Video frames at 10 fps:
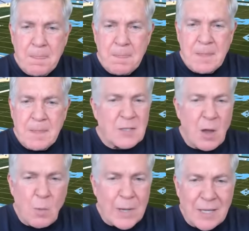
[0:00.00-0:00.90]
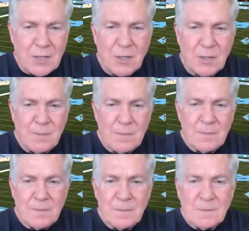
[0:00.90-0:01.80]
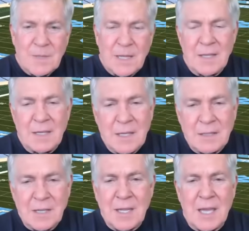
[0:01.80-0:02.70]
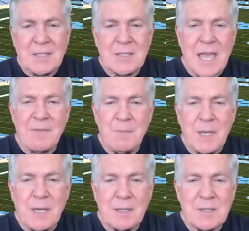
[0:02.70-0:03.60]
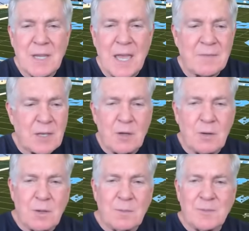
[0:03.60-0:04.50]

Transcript: That's all we can do. And then in today's staff meeting, the staff said, "Who,